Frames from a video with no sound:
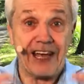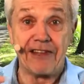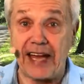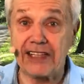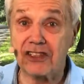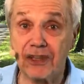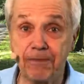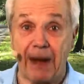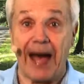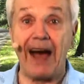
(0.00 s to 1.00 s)
That's the
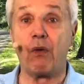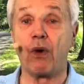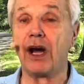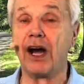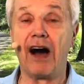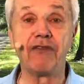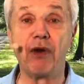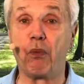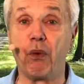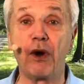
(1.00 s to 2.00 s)
power of the
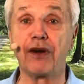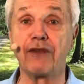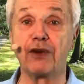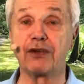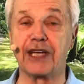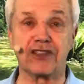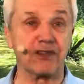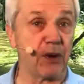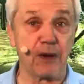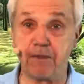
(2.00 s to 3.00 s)
word of your testimony.